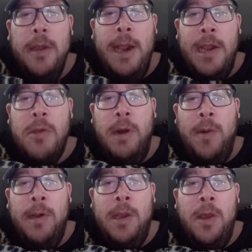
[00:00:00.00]
that's what I
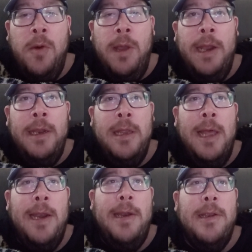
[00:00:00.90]
would do and
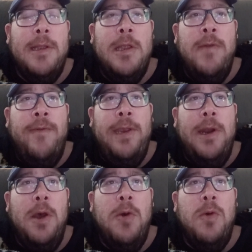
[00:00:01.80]
let
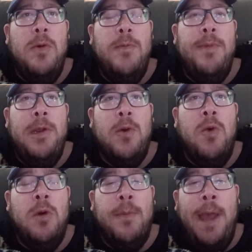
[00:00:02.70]
DeVito be your
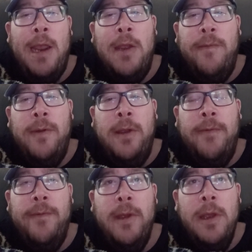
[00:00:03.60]
quarterback if
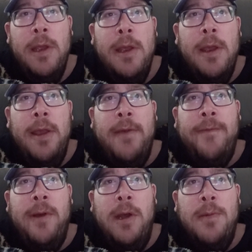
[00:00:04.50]
if
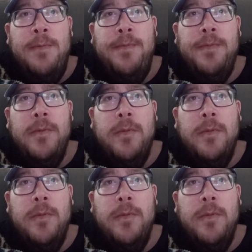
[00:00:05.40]
if um